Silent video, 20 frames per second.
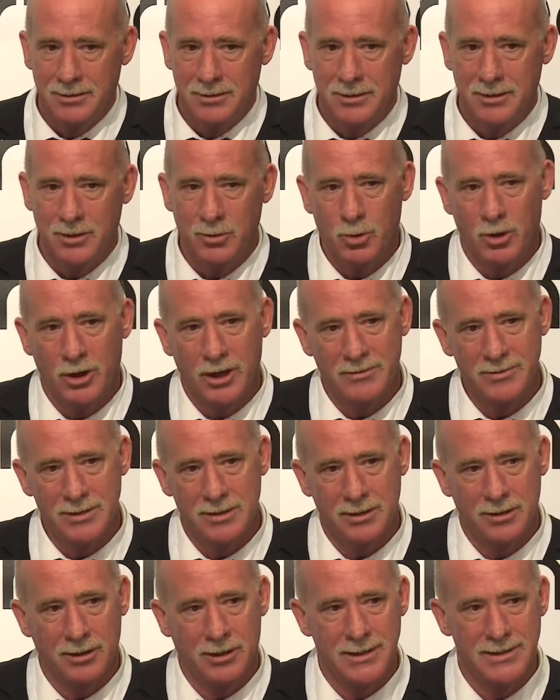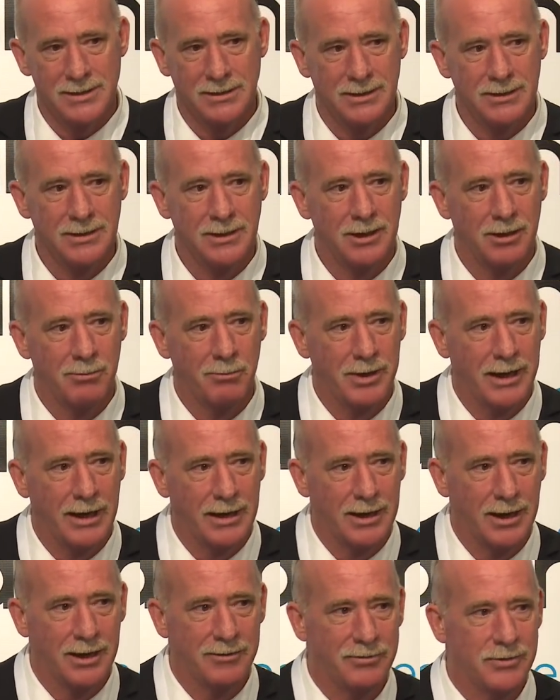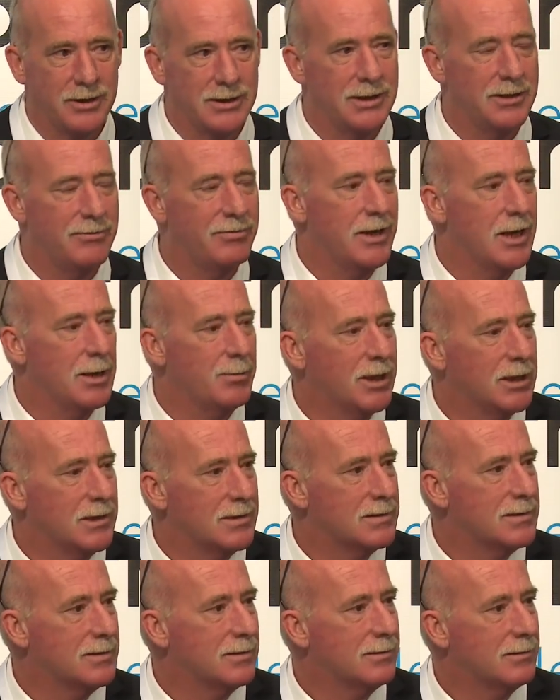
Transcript: the wives of the guys that didn't come back can't feed their families.